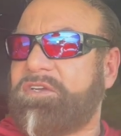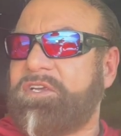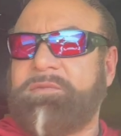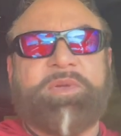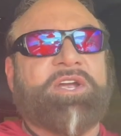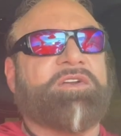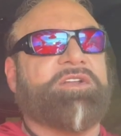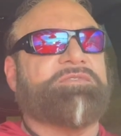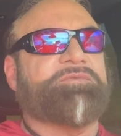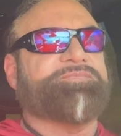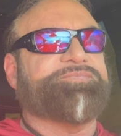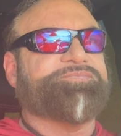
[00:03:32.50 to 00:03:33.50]
imperative
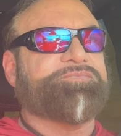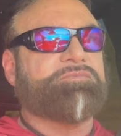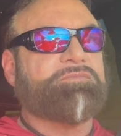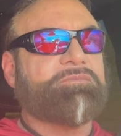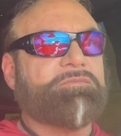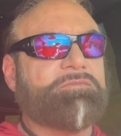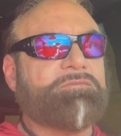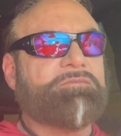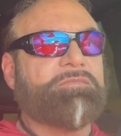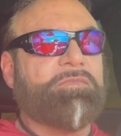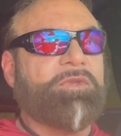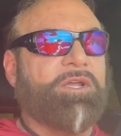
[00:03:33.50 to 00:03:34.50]

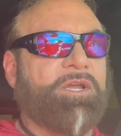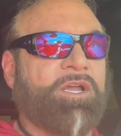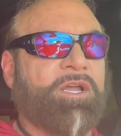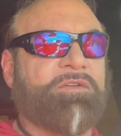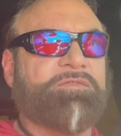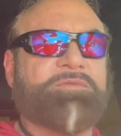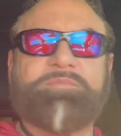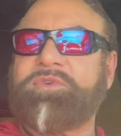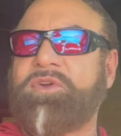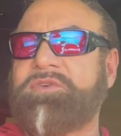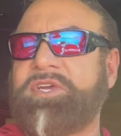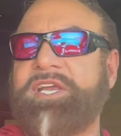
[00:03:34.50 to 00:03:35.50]
of
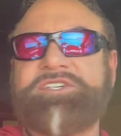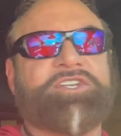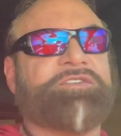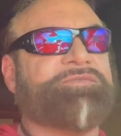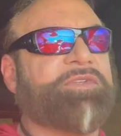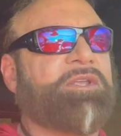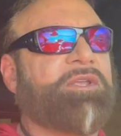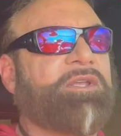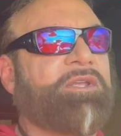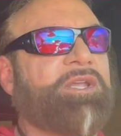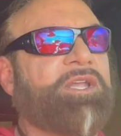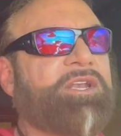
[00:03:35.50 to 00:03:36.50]
procreation.
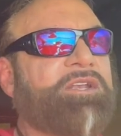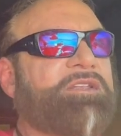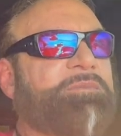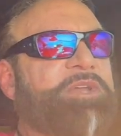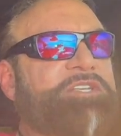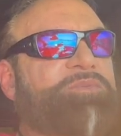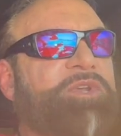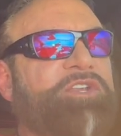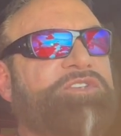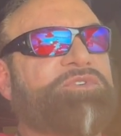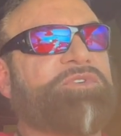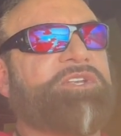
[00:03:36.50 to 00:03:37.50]
And the best way to
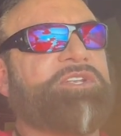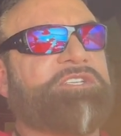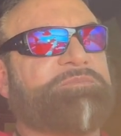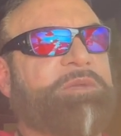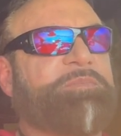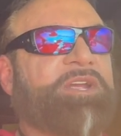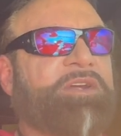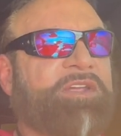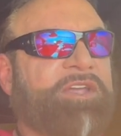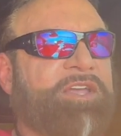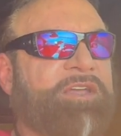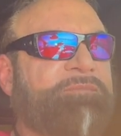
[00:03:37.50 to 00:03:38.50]
do it is by
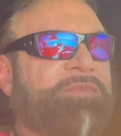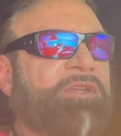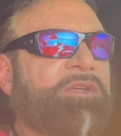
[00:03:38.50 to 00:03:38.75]
pairing up